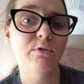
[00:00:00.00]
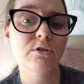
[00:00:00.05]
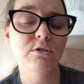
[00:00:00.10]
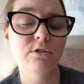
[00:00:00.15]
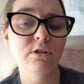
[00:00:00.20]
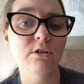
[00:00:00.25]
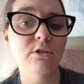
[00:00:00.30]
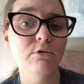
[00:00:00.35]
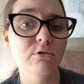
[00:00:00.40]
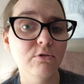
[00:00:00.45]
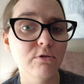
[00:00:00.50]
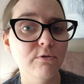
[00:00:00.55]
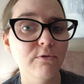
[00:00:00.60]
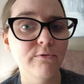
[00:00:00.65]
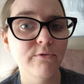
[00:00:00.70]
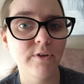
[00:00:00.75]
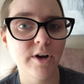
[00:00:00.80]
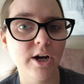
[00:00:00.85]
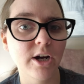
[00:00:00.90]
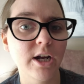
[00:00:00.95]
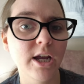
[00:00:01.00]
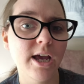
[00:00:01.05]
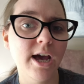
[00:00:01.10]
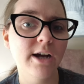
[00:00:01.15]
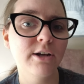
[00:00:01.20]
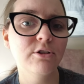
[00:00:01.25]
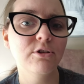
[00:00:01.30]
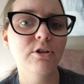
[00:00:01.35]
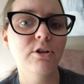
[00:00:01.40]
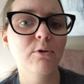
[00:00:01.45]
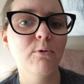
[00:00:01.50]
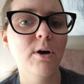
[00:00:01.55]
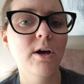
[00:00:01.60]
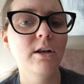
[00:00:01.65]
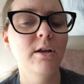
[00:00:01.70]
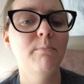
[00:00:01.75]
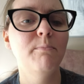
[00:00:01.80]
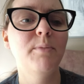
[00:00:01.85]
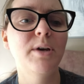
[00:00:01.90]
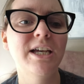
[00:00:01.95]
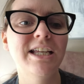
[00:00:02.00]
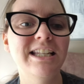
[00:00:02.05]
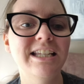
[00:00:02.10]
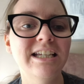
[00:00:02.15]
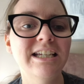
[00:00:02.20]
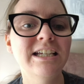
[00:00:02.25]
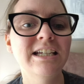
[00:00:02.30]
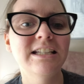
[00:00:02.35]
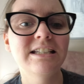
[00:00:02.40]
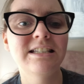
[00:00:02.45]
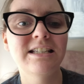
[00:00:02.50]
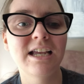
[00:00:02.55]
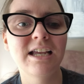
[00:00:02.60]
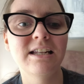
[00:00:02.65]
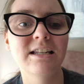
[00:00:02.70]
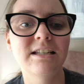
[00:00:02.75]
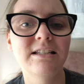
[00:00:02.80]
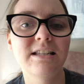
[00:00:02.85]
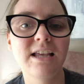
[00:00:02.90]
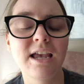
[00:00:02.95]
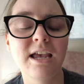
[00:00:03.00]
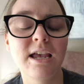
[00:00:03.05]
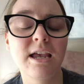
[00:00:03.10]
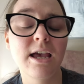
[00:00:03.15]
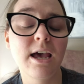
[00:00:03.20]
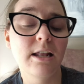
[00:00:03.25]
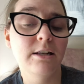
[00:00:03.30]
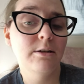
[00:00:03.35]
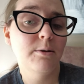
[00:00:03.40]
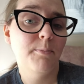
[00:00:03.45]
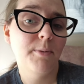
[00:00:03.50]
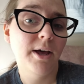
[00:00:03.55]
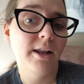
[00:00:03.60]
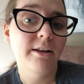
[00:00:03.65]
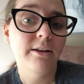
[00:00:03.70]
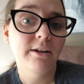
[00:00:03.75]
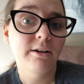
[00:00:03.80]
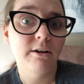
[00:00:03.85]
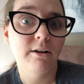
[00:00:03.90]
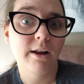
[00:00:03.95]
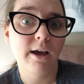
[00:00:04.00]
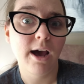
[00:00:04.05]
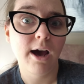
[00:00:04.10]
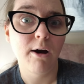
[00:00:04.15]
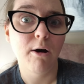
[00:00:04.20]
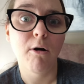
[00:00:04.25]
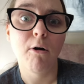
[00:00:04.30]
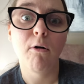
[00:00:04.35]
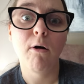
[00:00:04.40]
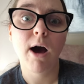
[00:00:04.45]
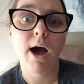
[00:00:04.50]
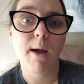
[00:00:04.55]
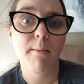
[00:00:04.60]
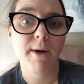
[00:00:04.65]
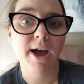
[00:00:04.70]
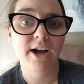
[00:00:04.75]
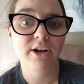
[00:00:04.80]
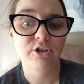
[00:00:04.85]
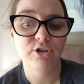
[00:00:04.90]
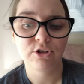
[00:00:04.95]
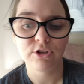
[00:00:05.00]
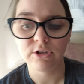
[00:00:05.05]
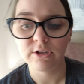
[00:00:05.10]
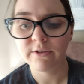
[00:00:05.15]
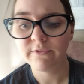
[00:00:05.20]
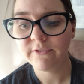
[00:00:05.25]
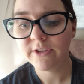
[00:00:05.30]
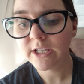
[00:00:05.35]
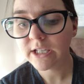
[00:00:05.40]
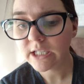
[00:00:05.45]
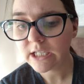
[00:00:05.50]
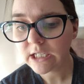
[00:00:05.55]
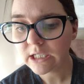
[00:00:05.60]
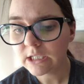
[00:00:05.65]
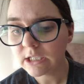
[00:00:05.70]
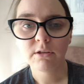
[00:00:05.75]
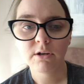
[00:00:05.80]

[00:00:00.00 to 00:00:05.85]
still do vary actually quite a bit day to day and depending on how I'm actually feeling.